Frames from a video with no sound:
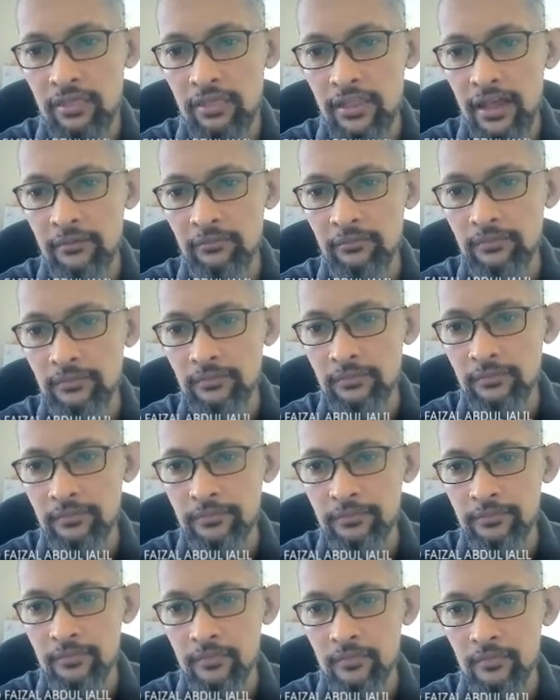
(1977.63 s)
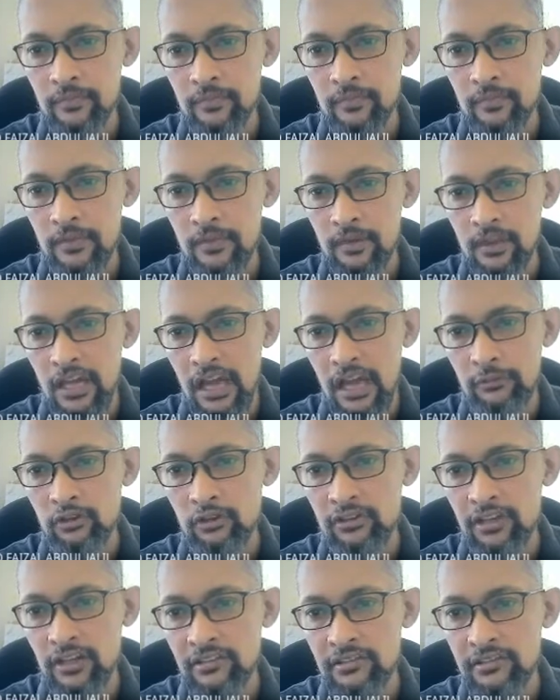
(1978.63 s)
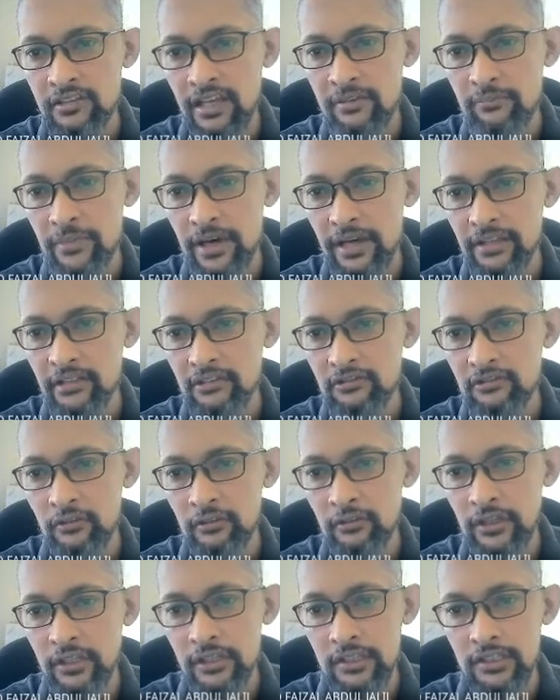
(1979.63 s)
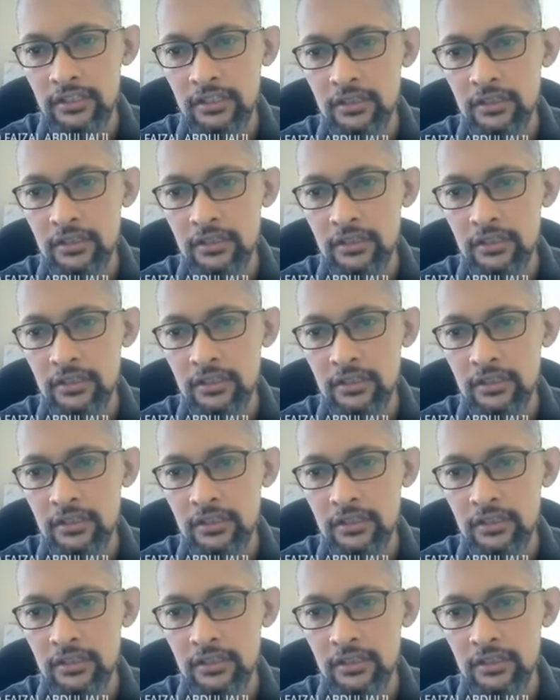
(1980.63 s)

them, I'm using the same methods over here